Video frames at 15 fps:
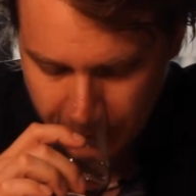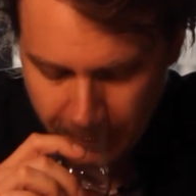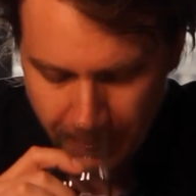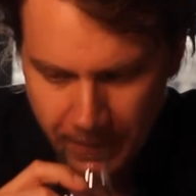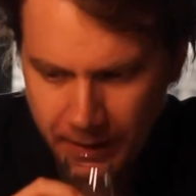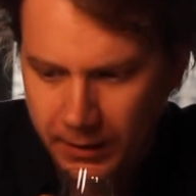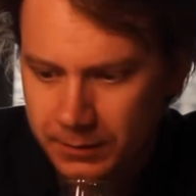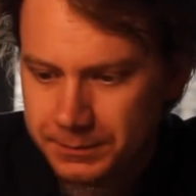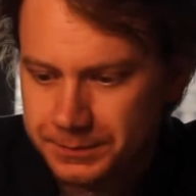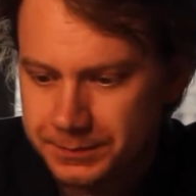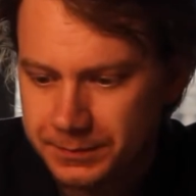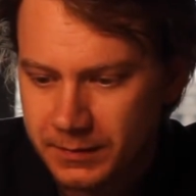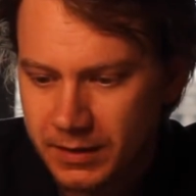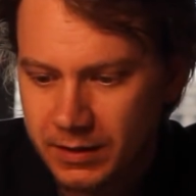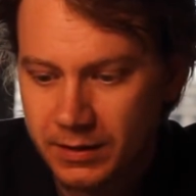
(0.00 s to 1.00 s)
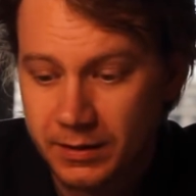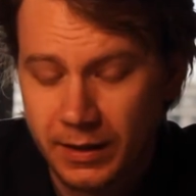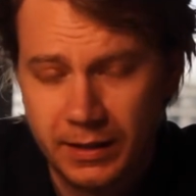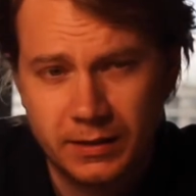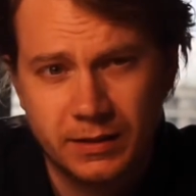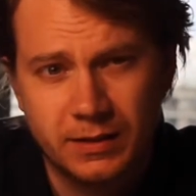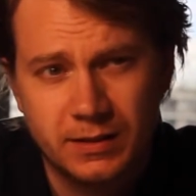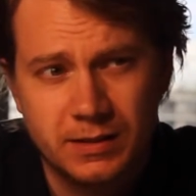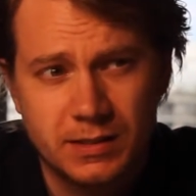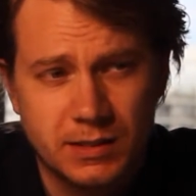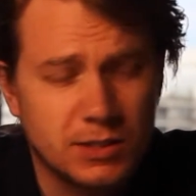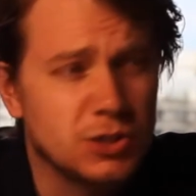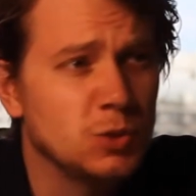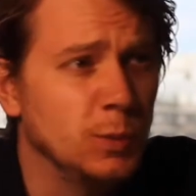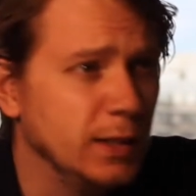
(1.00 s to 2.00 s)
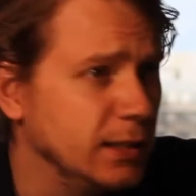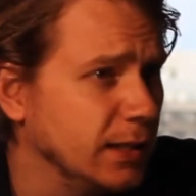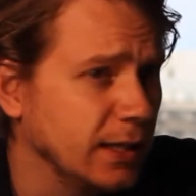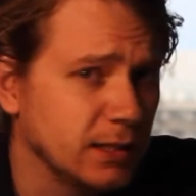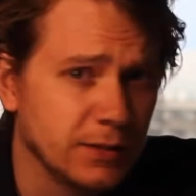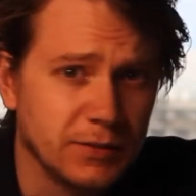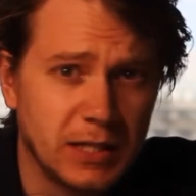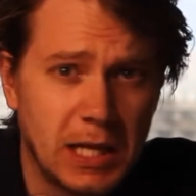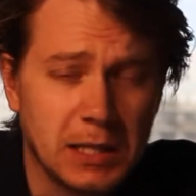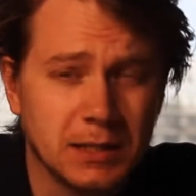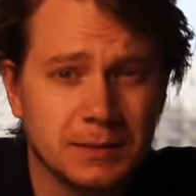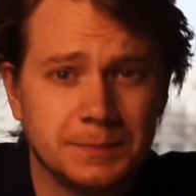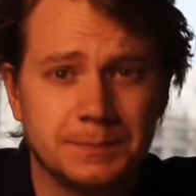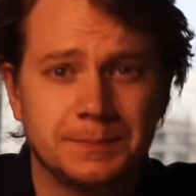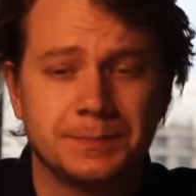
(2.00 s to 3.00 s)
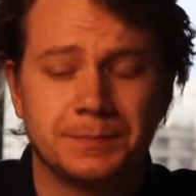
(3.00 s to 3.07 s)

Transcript: You know, like it's the sweet, like the vanilla.